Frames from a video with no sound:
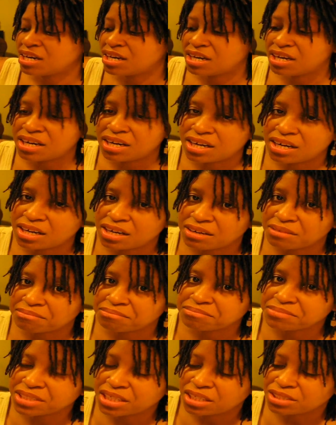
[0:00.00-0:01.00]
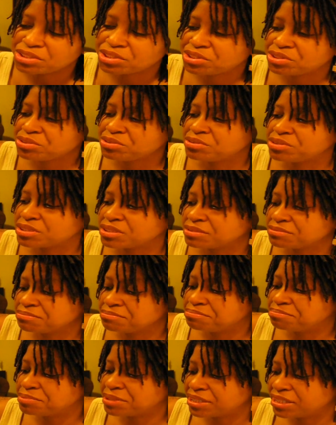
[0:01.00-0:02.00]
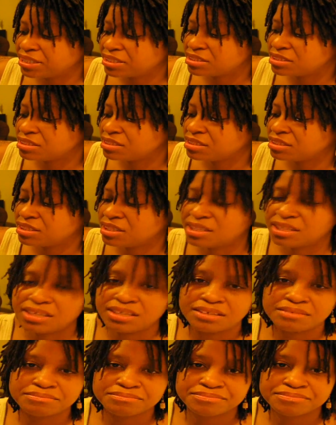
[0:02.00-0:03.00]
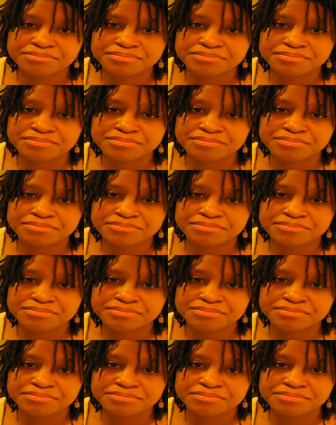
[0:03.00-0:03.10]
Not sure, but I